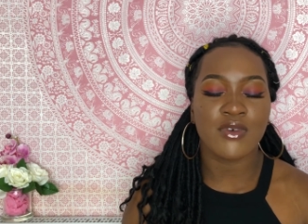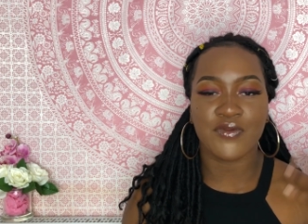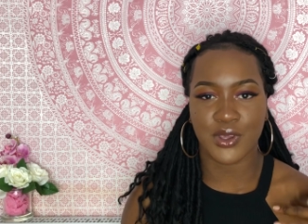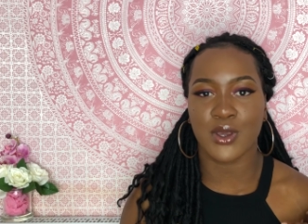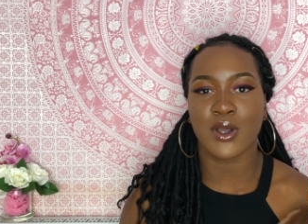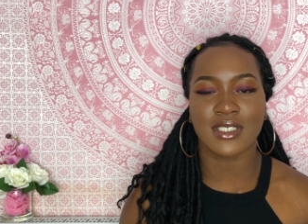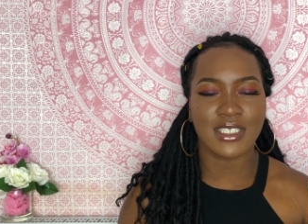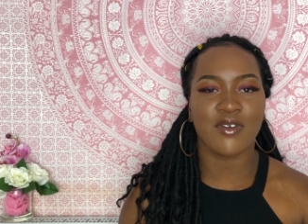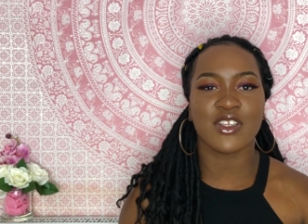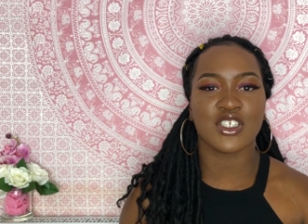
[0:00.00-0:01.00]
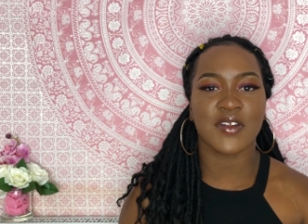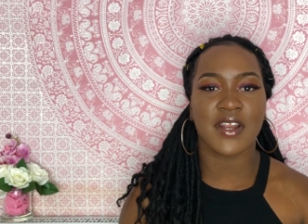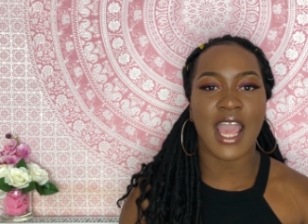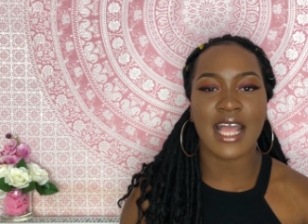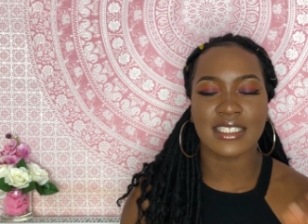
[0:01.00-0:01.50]
review on civil
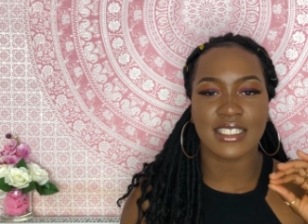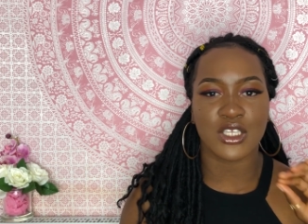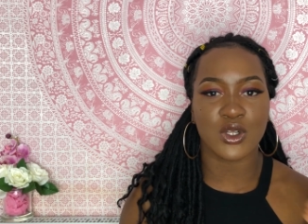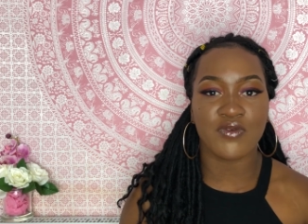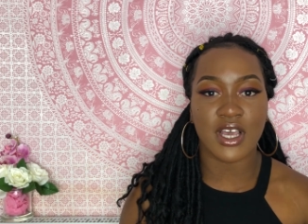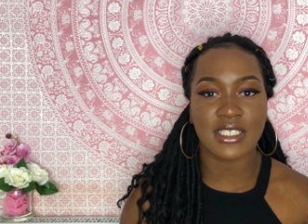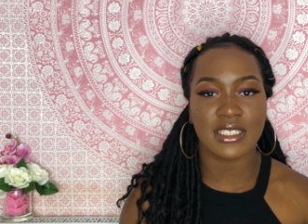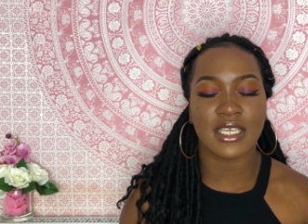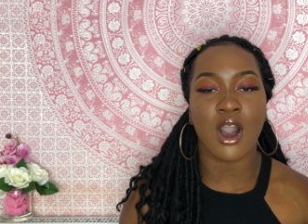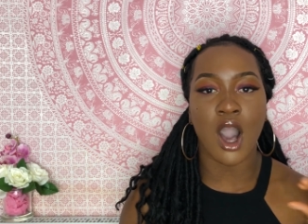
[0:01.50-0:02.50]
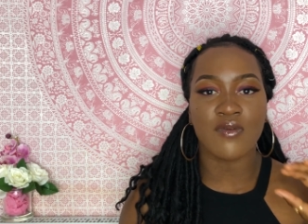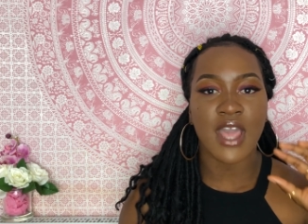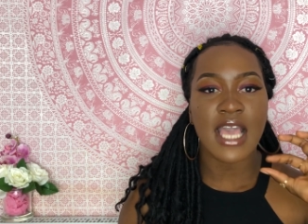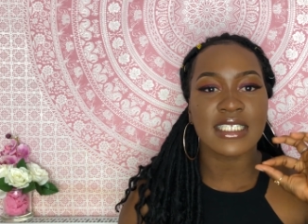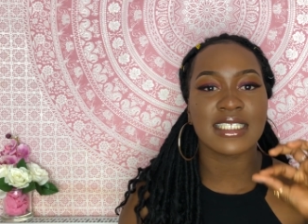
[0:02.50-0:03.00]
engineering at the University of
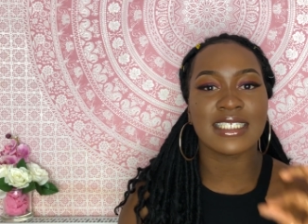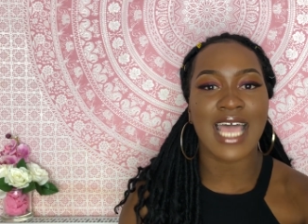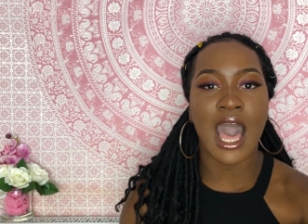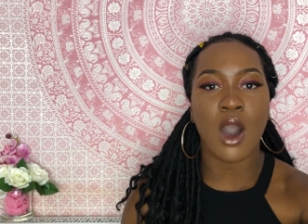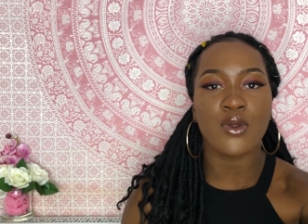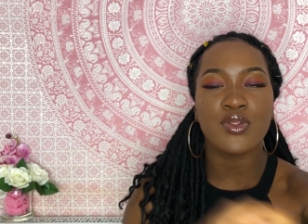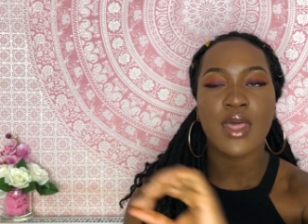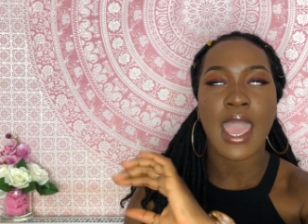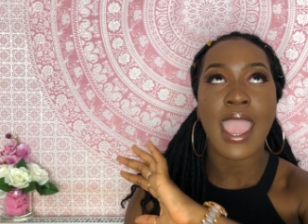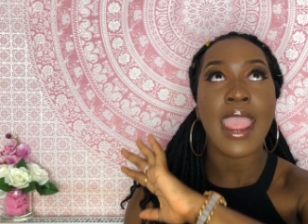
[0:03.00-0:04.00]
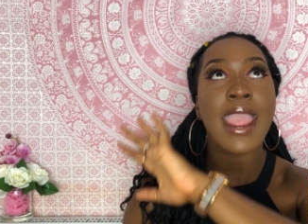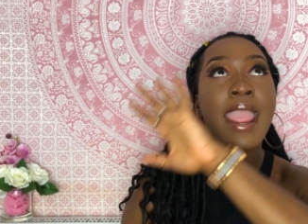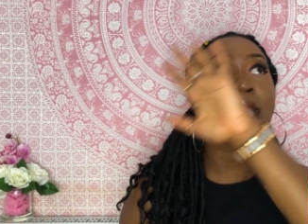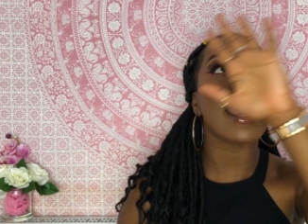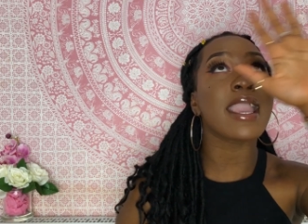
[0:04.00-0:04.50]

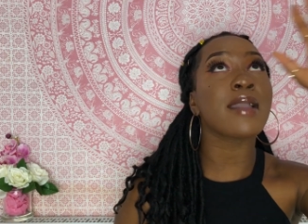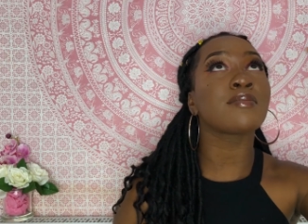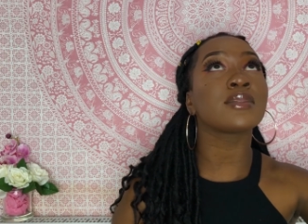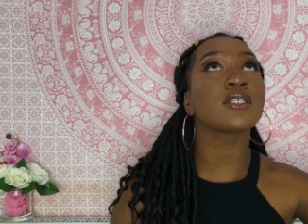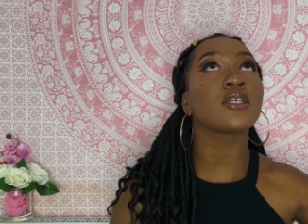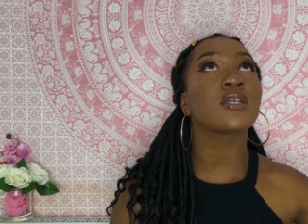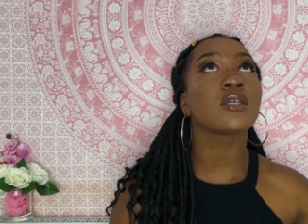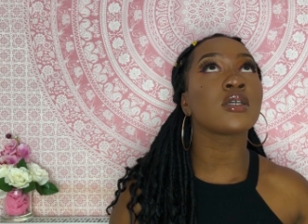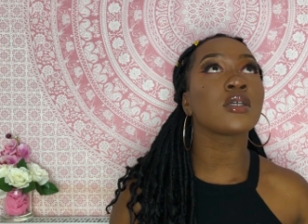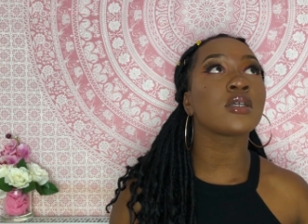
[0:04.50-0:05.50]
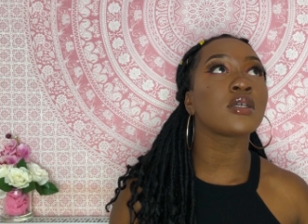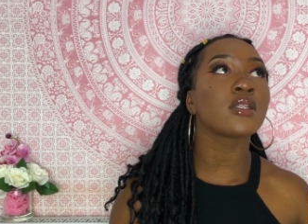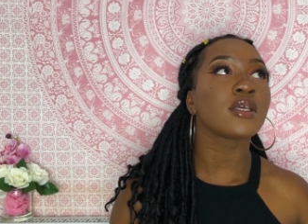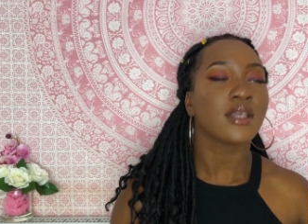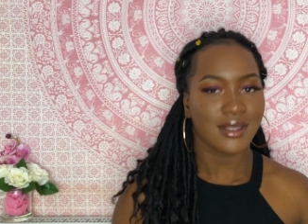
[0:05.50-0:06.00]
Southampton.
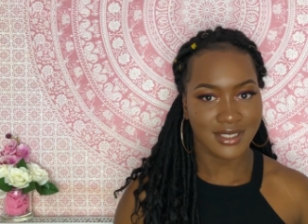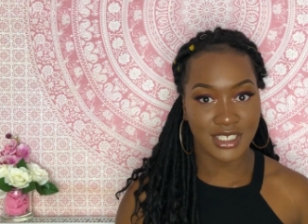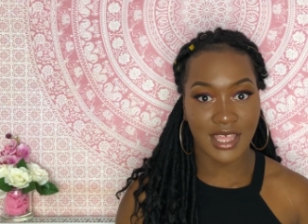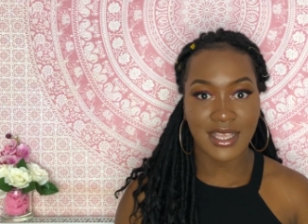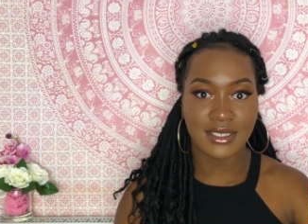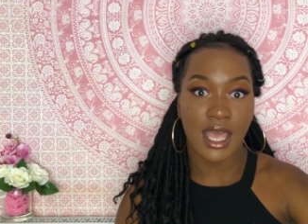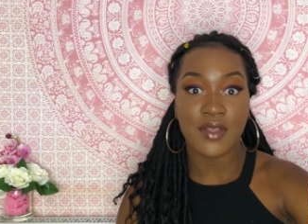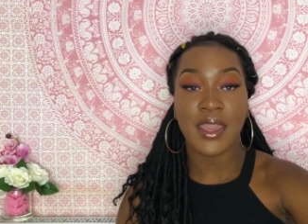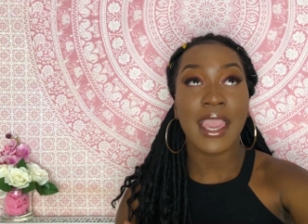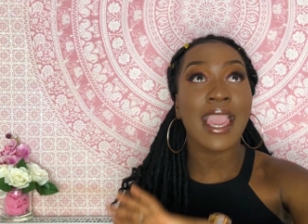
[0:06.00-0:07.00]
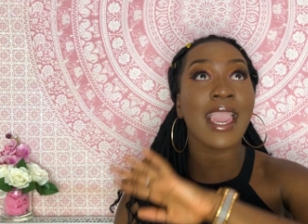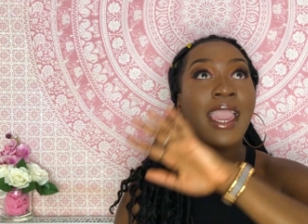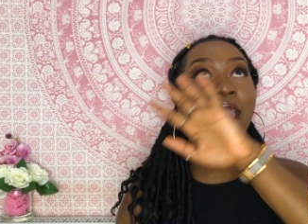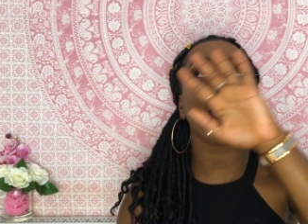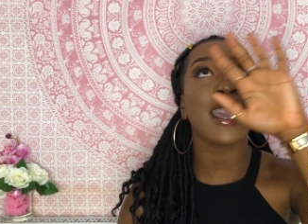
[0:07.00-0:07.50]
Did you get that? Southampton.
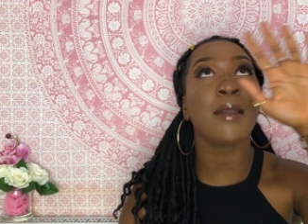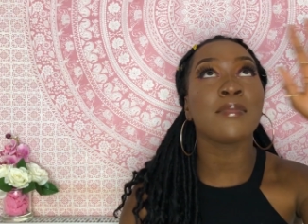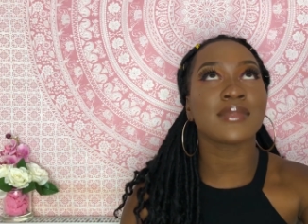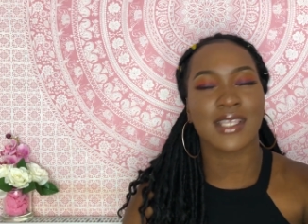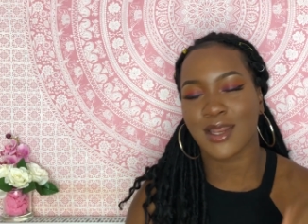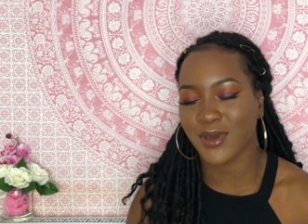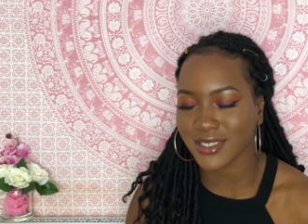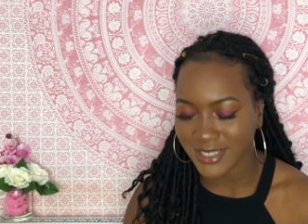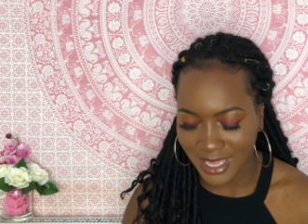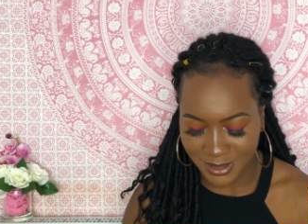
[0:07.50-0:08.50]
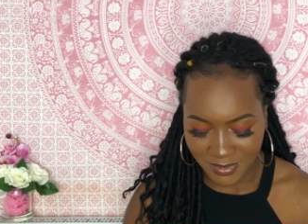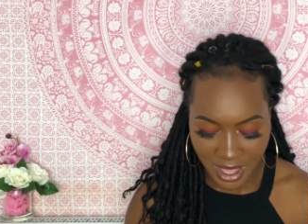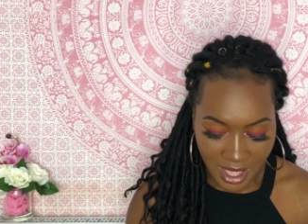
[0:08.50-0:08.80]
Anyways, yeah.